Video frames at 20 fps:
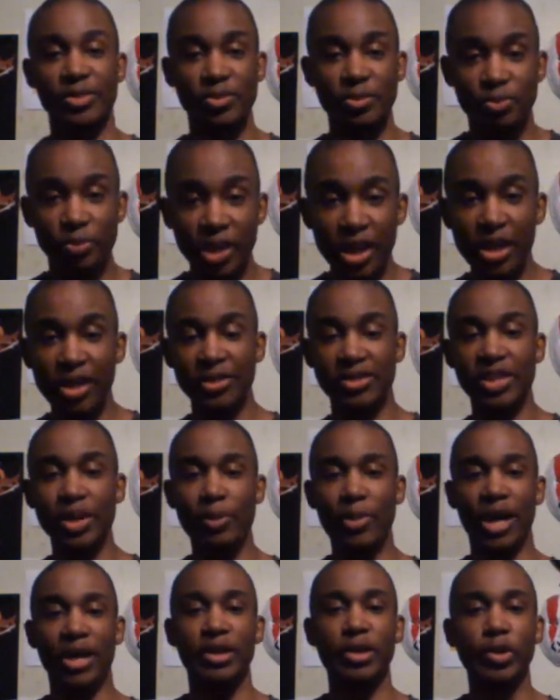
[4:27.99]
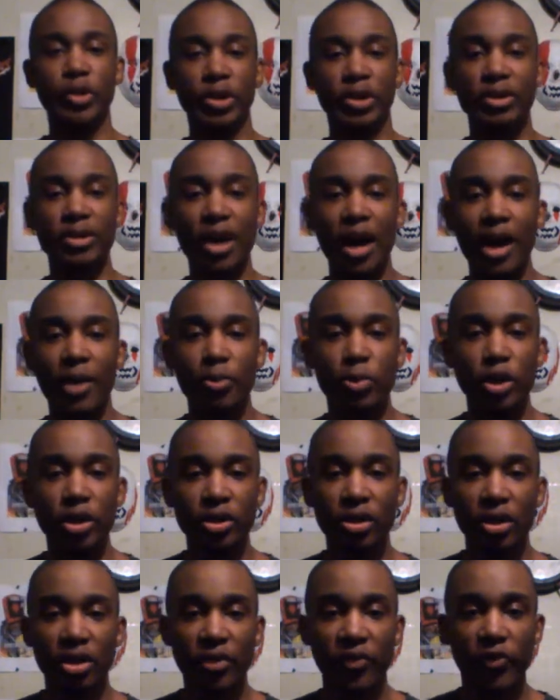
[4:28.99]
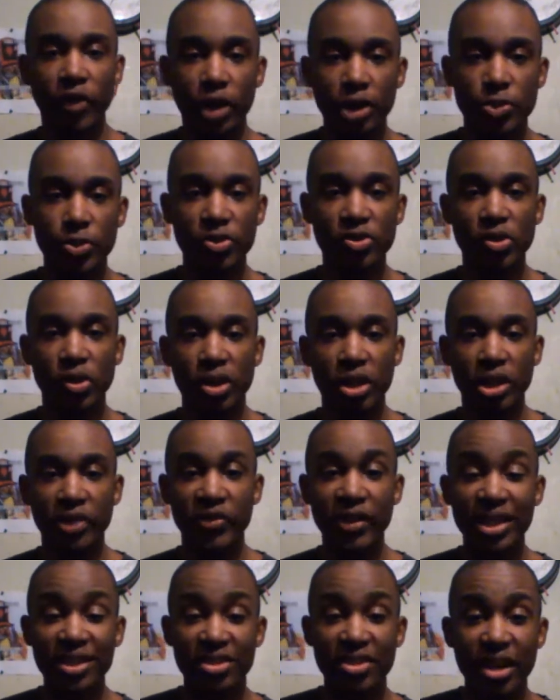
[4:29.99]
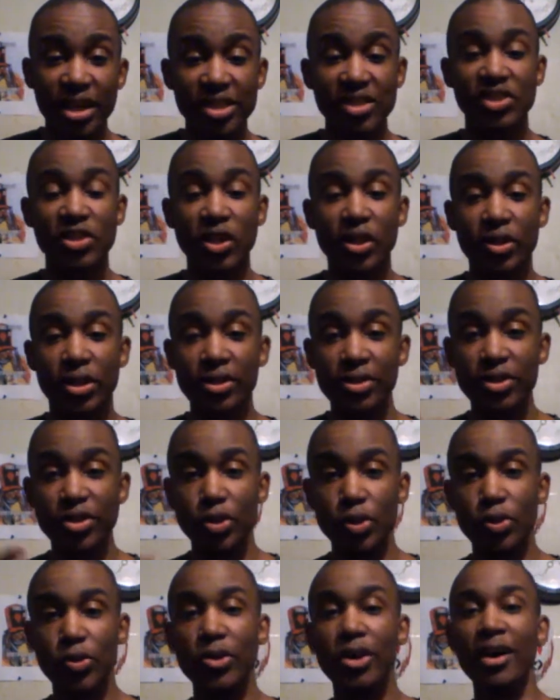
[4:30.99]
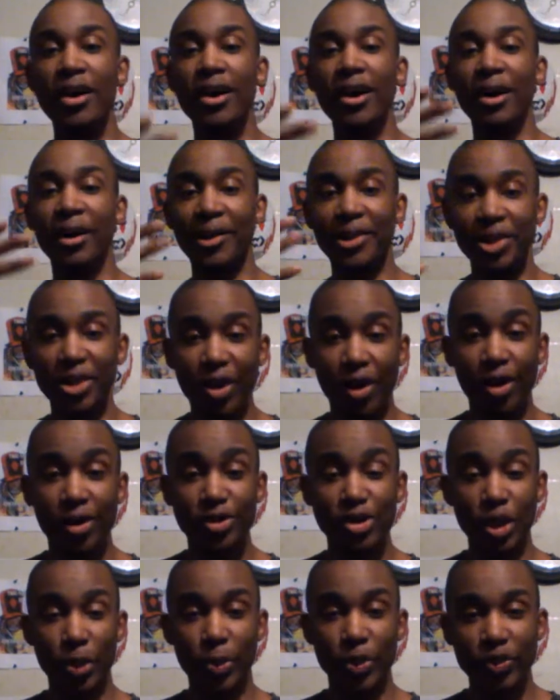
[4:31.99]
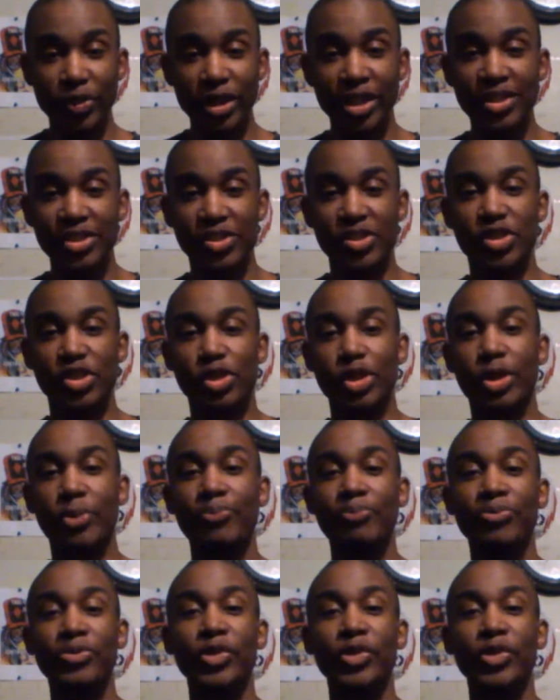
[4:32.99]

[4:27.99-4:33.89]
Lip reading: Being somebody who you're not, putting on a false persona, if that does turn into a long-term relationship,